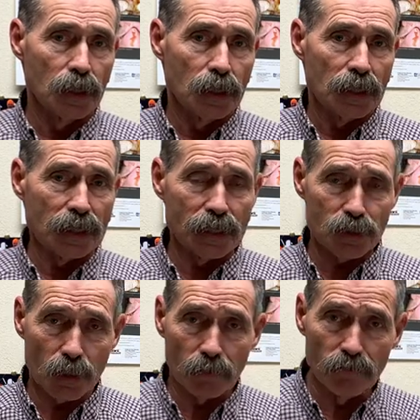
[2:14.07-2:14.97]
it is
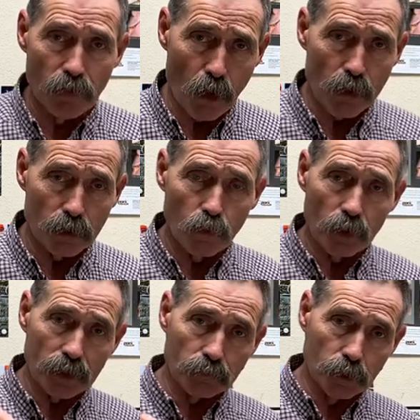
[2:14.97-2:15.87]
converted when
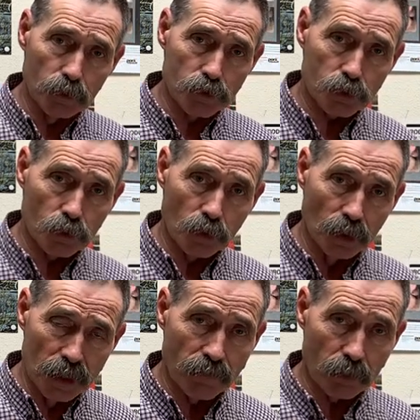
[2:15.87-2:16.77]
it moves through the
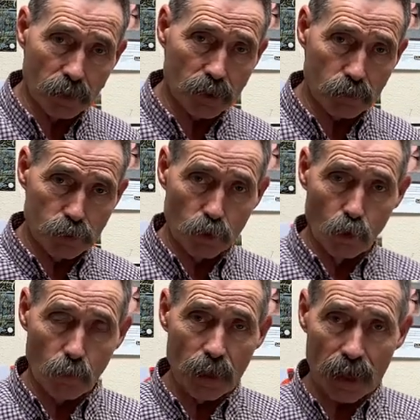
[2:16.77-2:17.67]
liver. It's
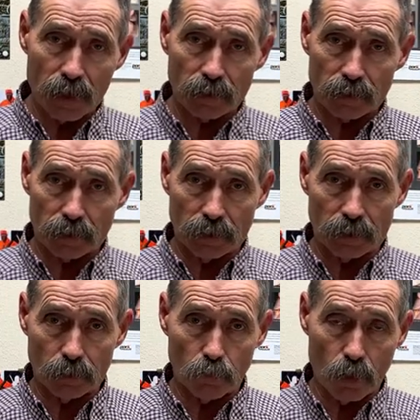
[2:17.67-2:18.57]
absorbed out
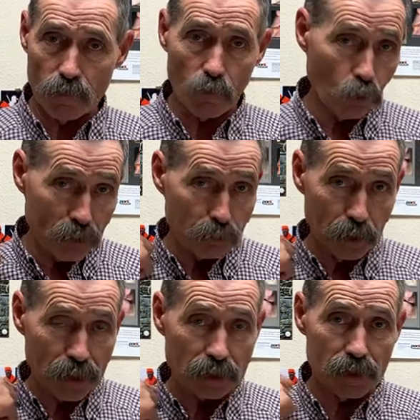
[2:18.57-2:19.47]
wherever we
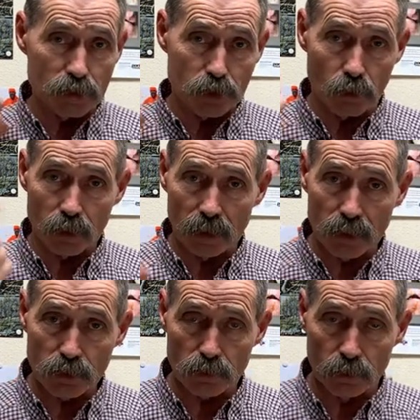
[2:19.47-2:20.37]
put it. It
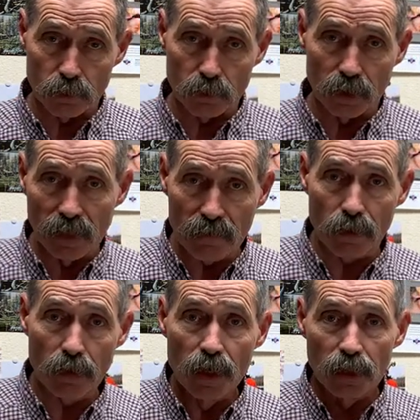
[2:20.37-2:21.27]
circulates through the
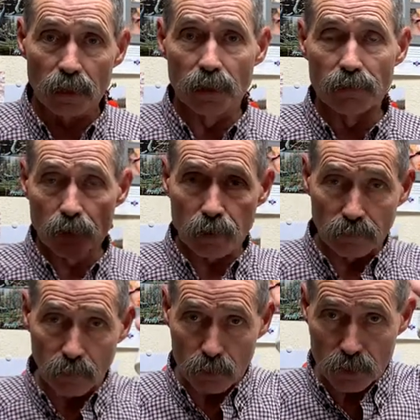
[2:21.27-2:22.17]
liver. The liver
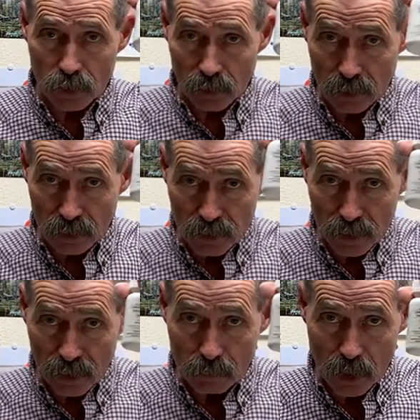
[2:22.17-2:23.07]
converts it into this
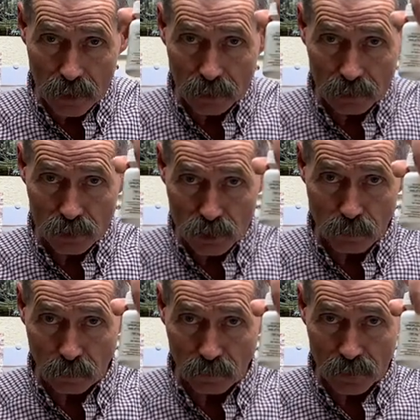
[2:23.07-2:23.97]
antibiotic,
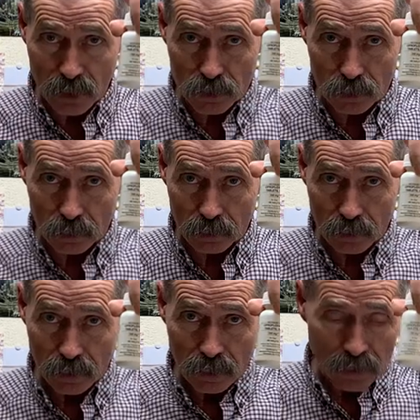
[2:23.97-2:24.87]
ciprofloxacin.
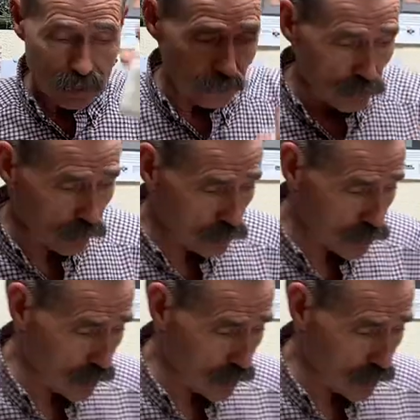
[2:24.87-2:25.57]
And you can see